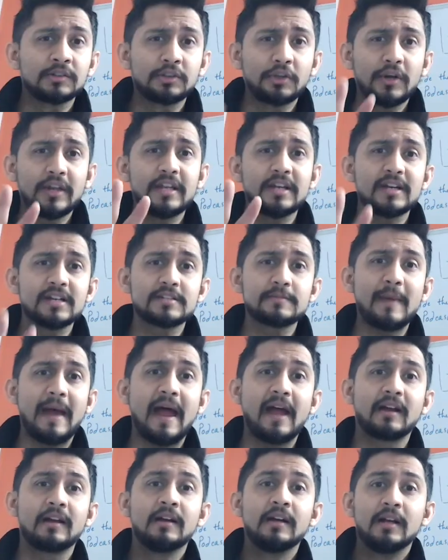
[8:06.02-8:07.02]
3 years
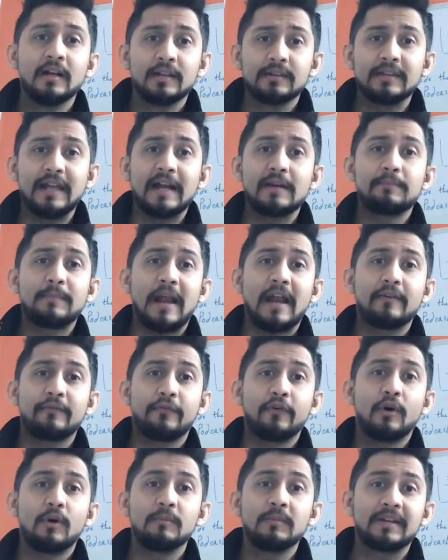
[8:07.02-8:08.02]
back, that
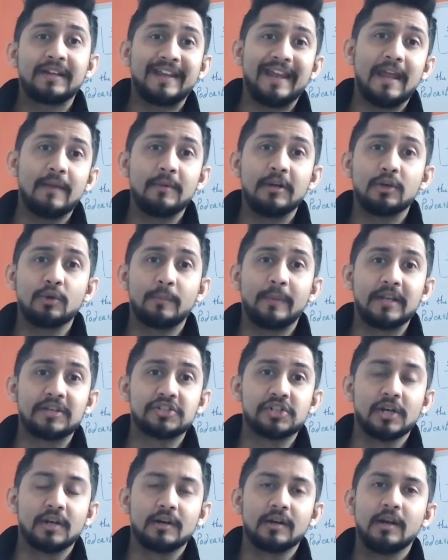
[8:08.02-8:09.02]
platform came into
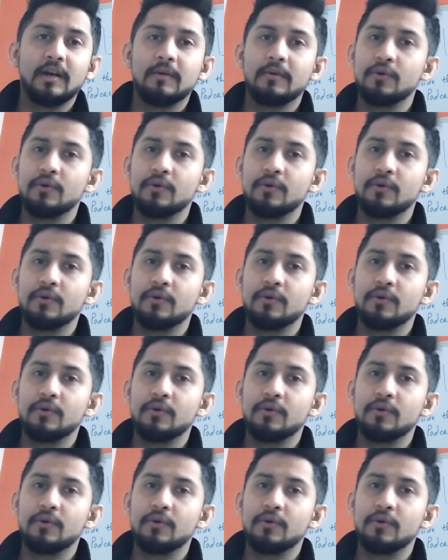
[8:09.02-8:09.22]
picture.